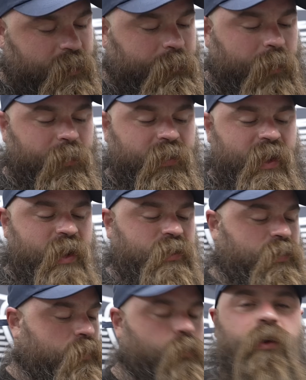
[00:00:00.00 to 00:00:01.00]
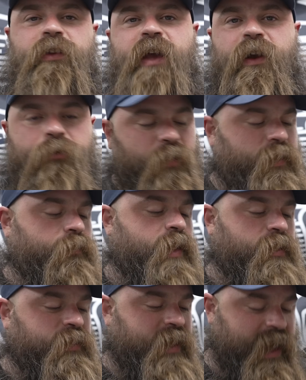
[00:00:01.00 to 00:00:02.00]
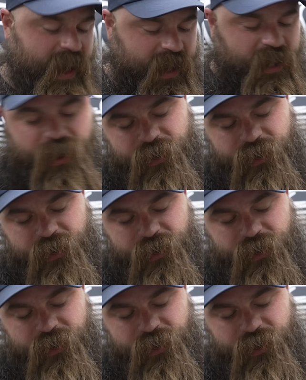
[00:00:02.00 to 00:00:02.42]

public land, you don't want to take a fucking round to the head.